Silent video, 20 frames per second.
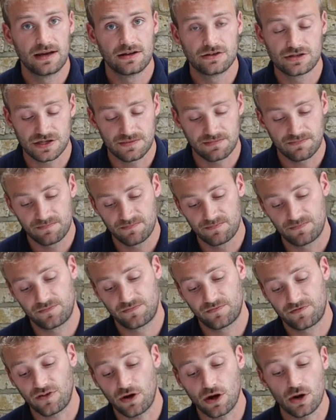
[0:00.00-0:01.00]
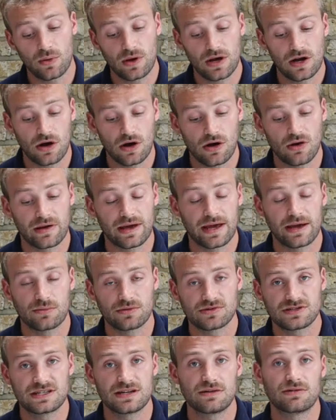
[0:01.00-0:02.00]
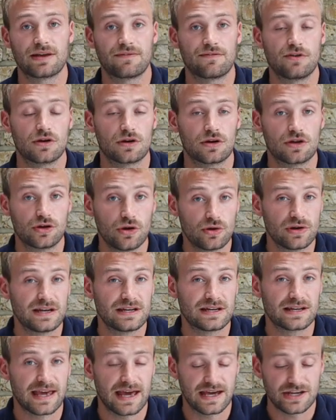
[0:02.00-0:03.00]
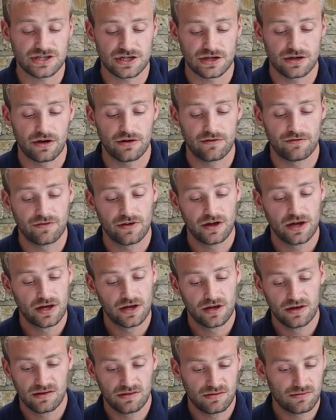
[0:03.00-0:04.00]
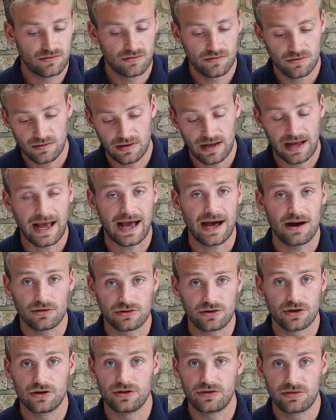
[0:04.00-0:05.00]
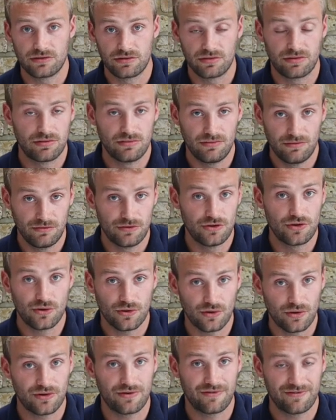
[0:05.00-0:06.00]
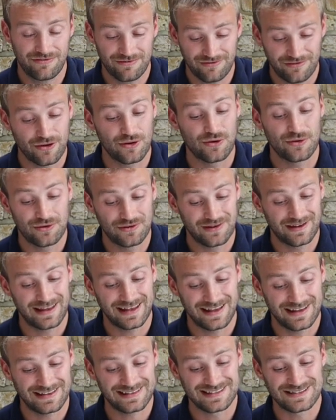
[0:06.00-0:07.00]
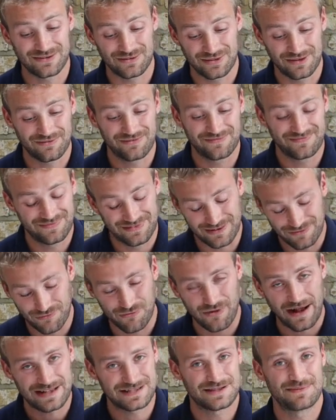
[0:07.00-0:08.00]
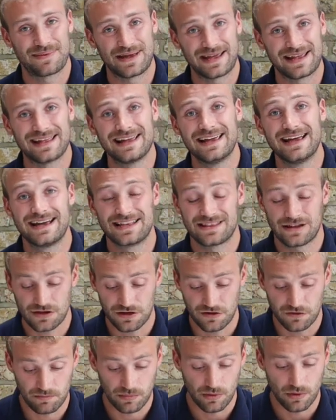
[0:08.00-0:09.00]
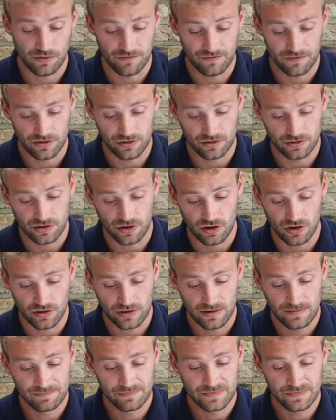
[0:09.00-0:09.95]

just follow along, it will still give you a good indication of how good your food is, or the, the recipe that you bought for your dog.